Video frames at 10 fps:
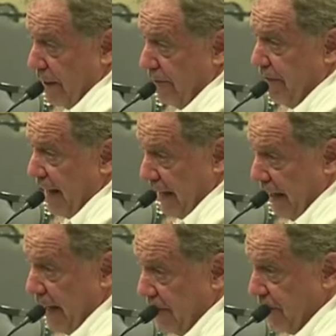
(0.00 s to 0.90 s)

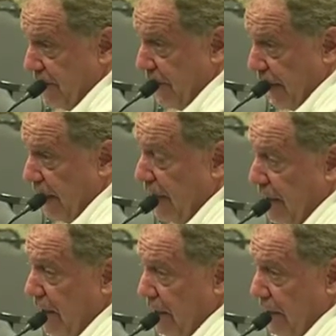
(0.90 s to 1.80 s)
fracking industry
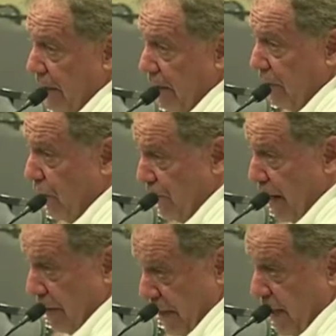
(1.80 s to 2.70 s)
for
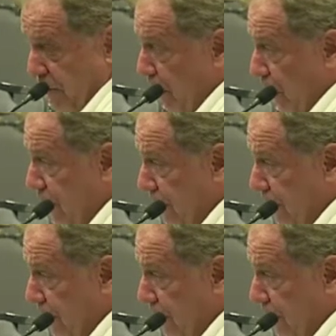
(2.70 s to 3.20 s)
some of those points,